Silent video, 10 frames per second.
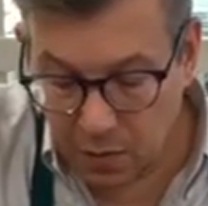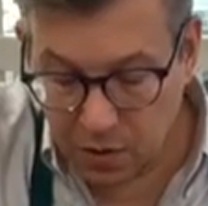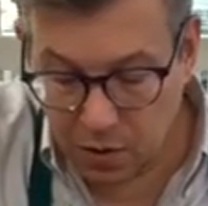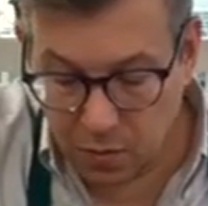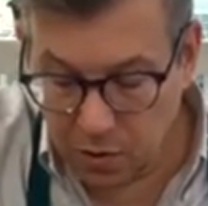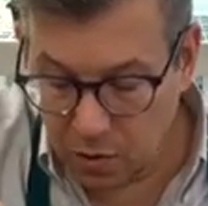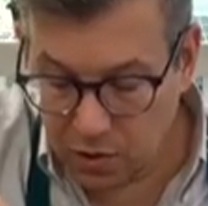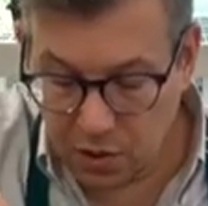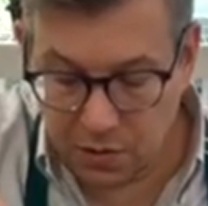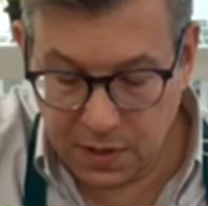what
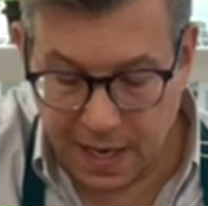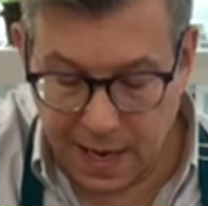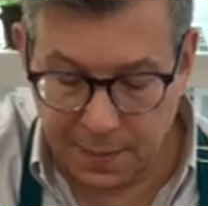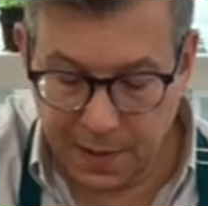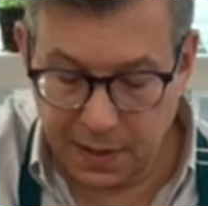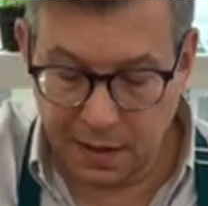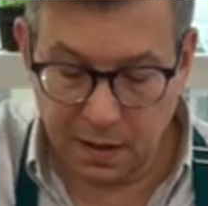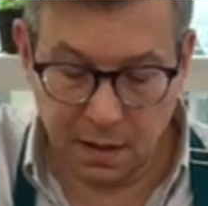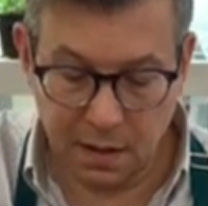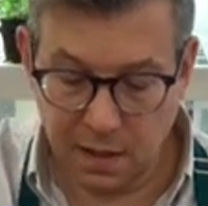also is happening
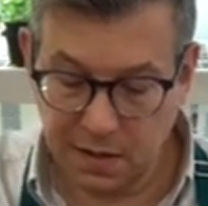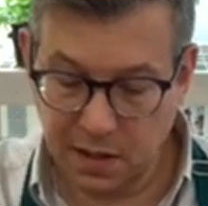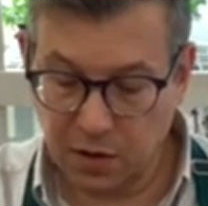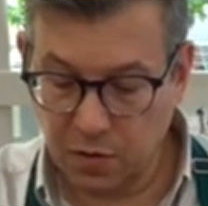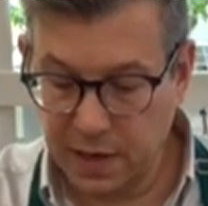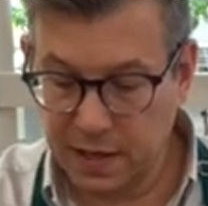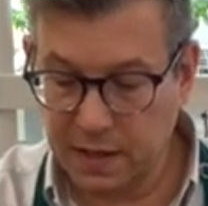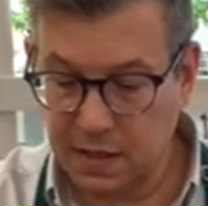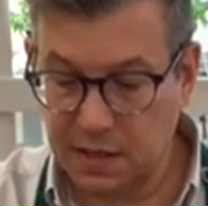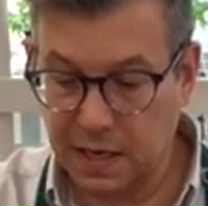as I create
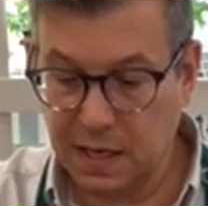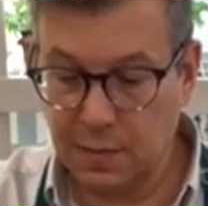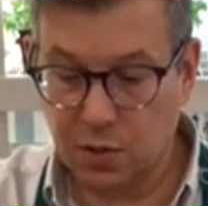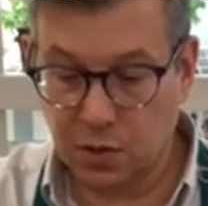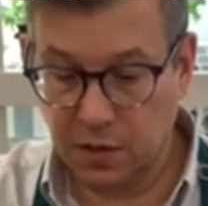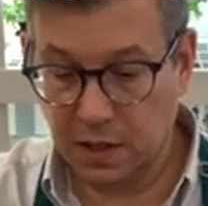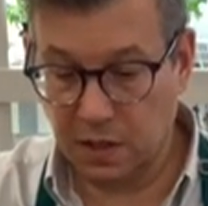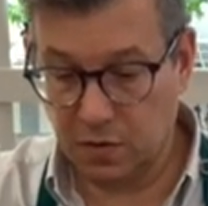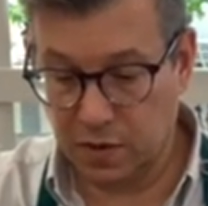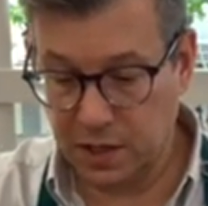this and I keep turning the
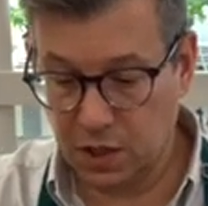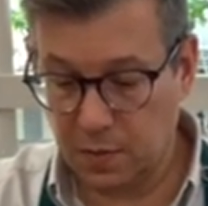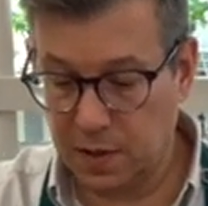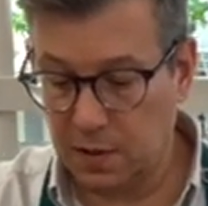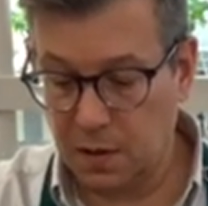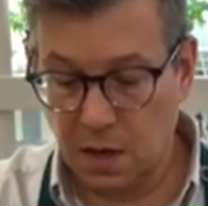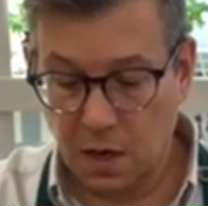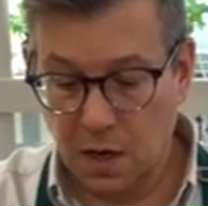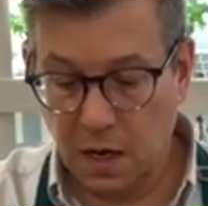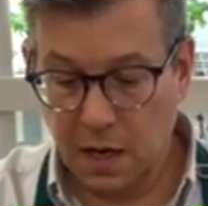arrangement,
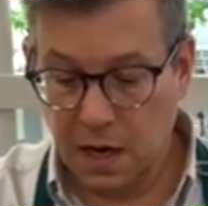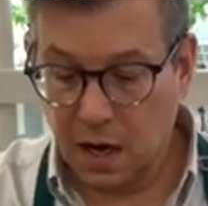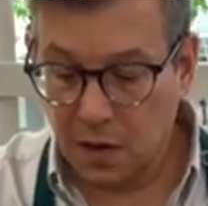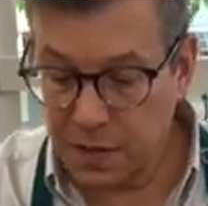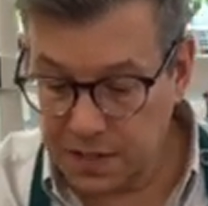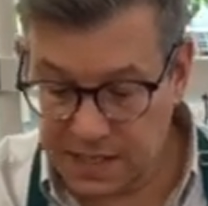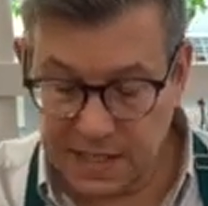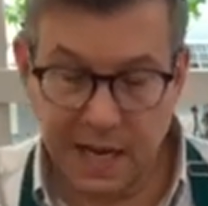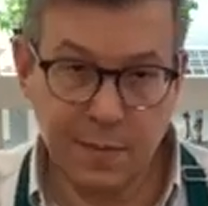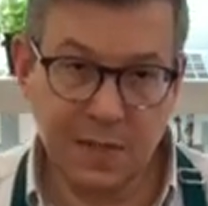the
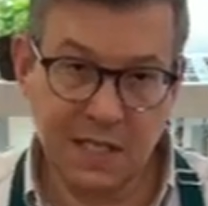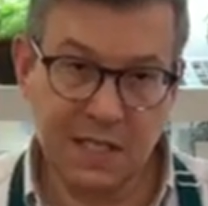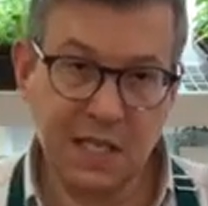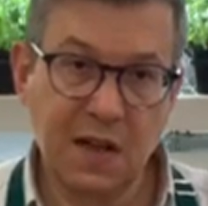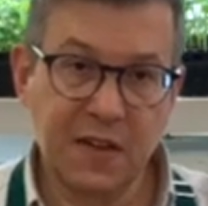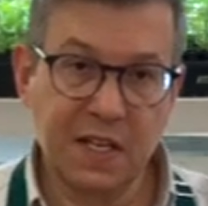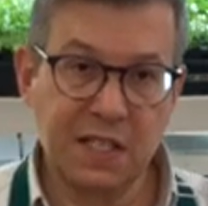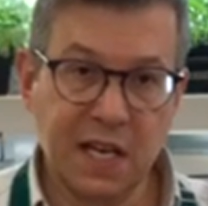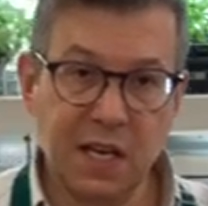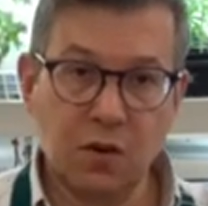stems inside the
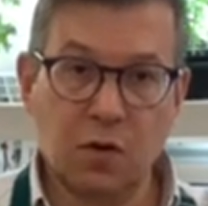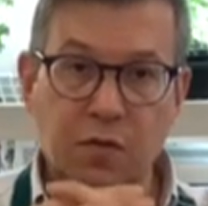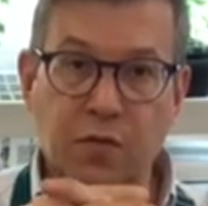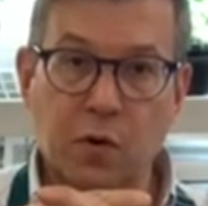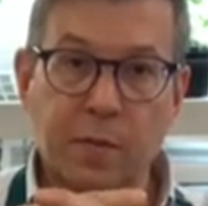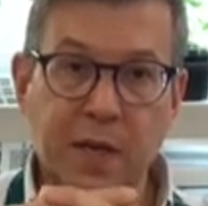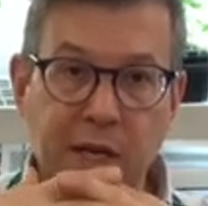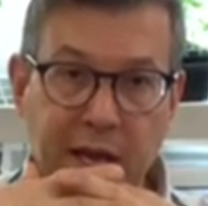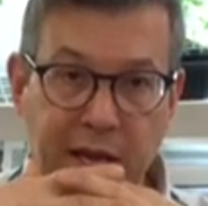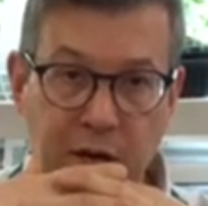container are forming
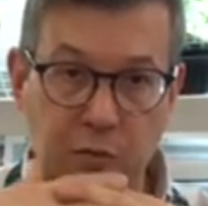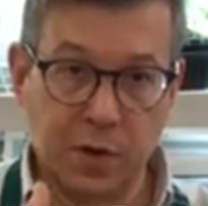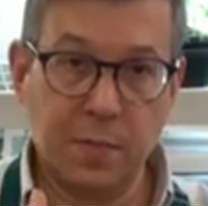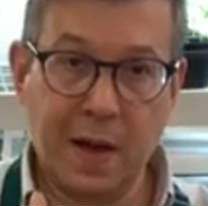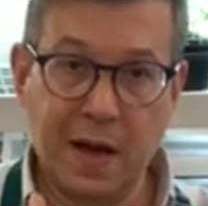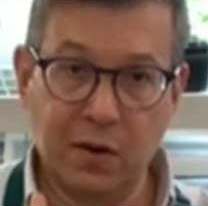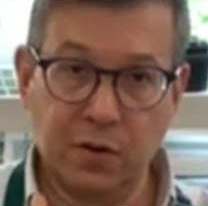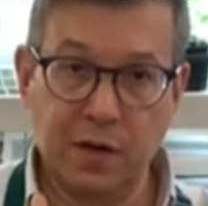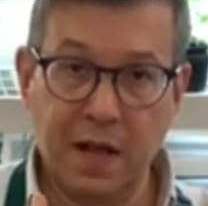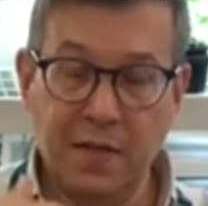a grid
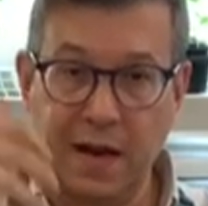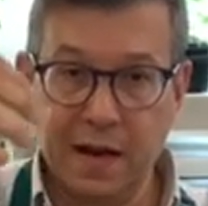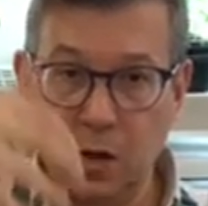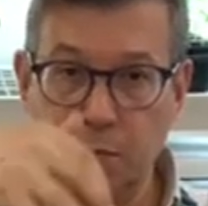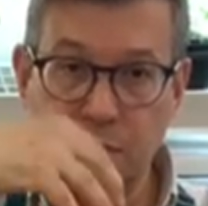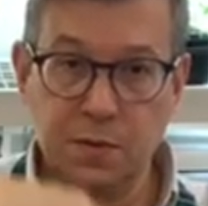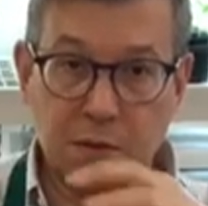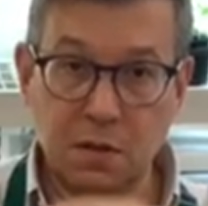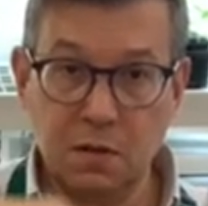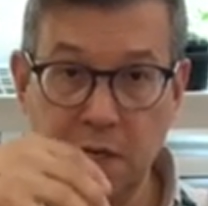pattern, and that
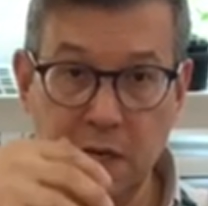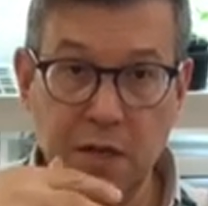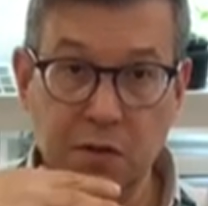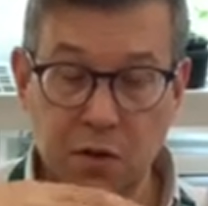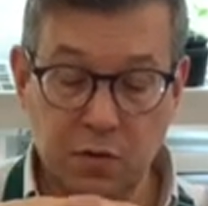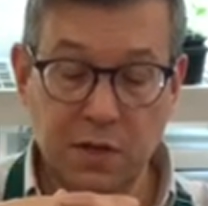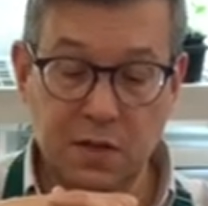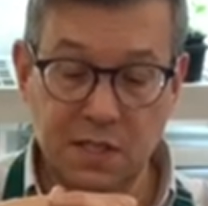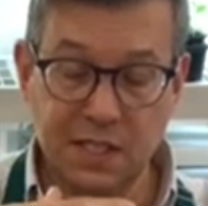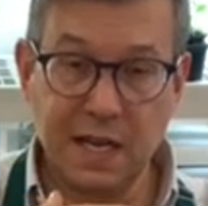helps
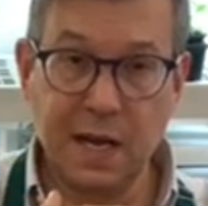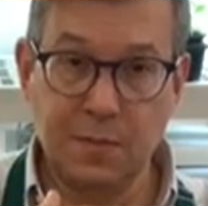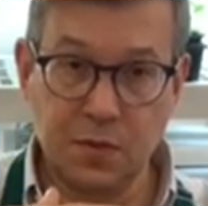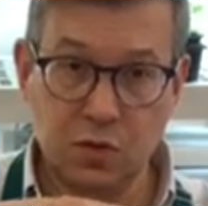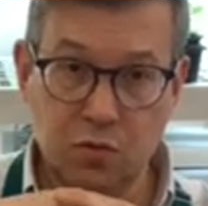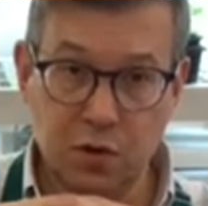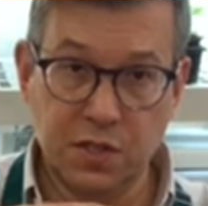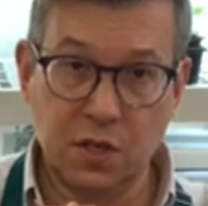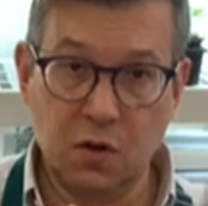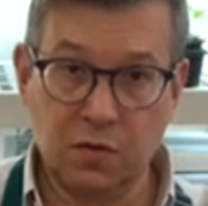the stems
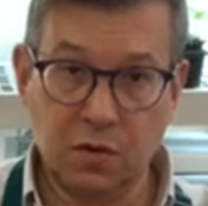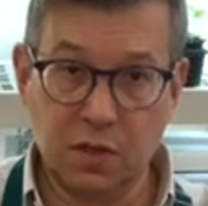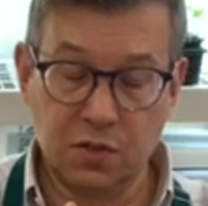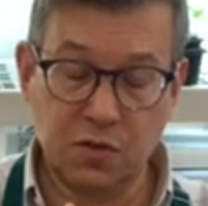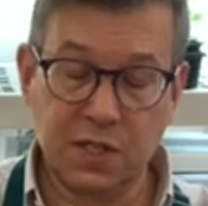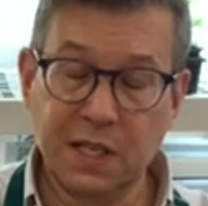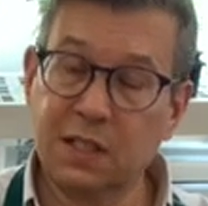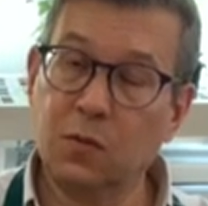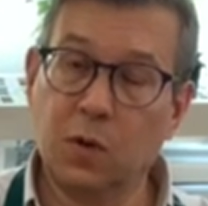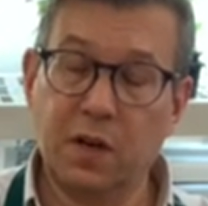crossing over,
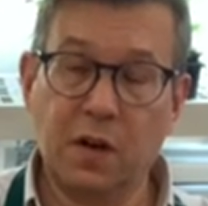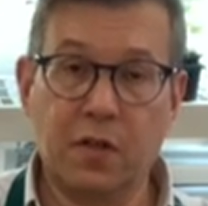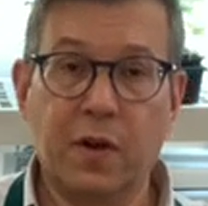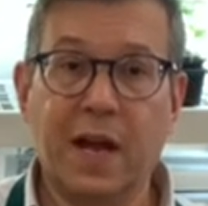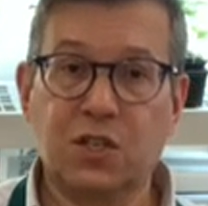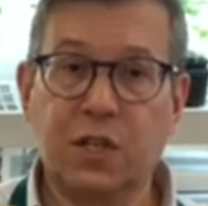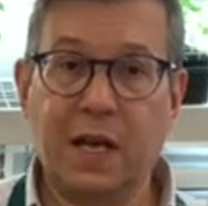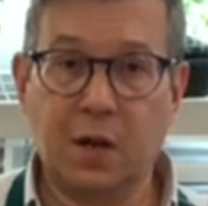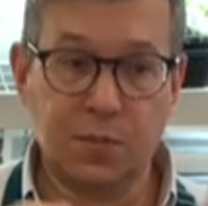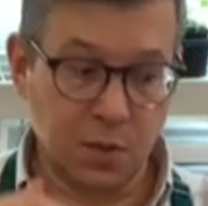intersecting one another, actually
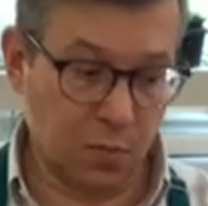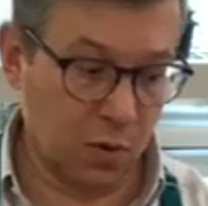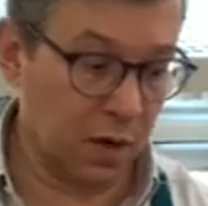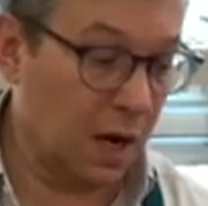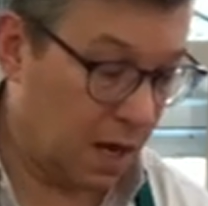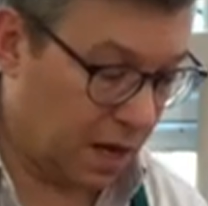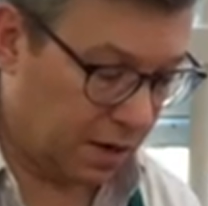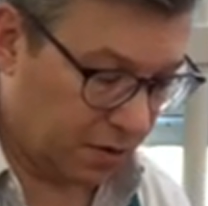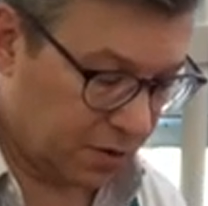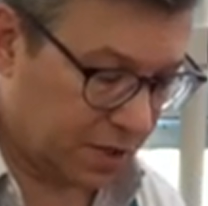helps support
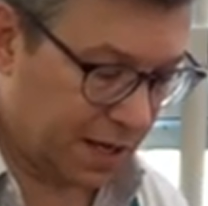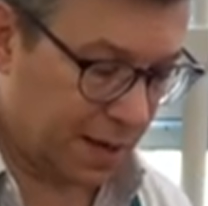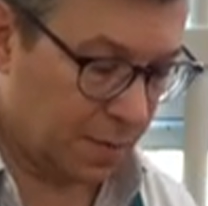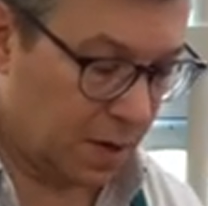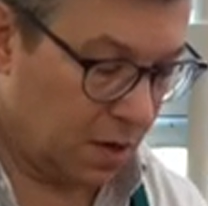another stem.